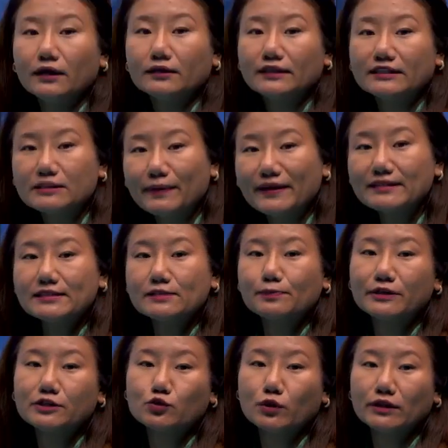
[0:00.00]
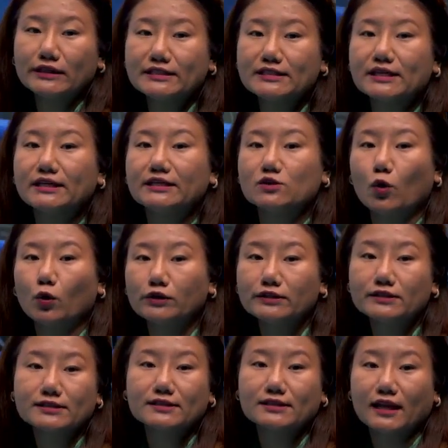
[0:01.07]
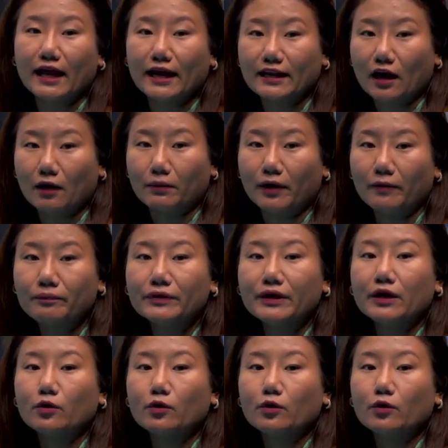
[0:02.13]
The Tibetan spiritual leader, His Holiness the Dalai Lama,